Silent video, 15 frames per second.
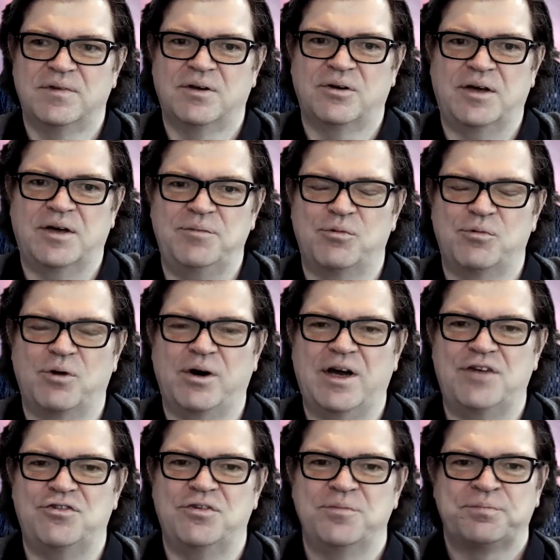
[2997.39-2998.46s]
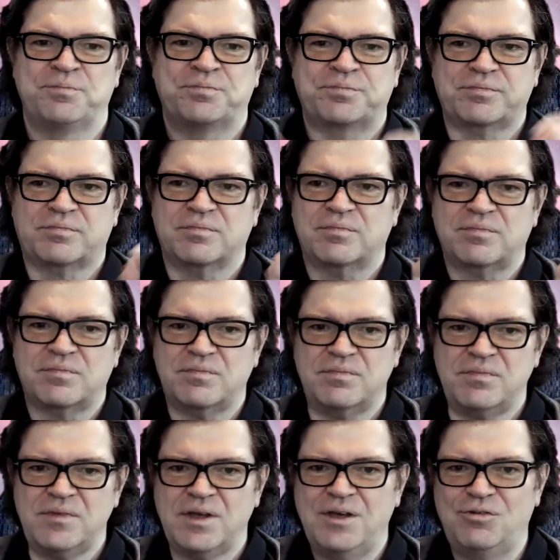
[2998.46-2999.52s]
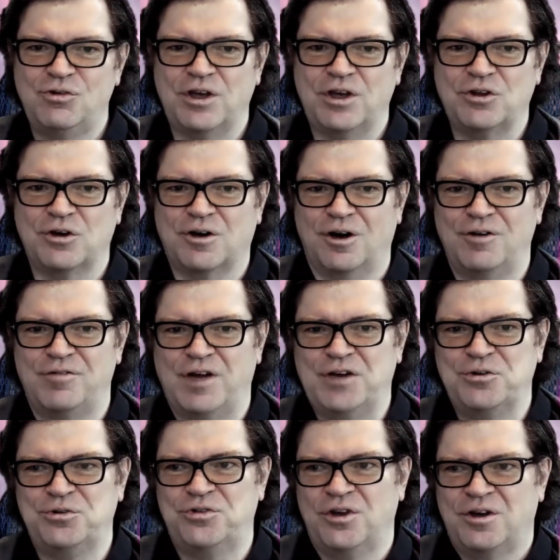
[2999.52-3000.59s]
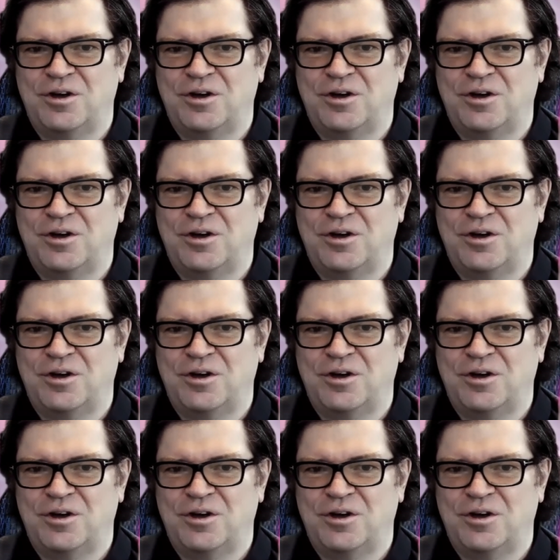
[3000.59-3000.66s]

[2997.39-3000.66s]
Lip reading: Okay? Whereas if you take the color values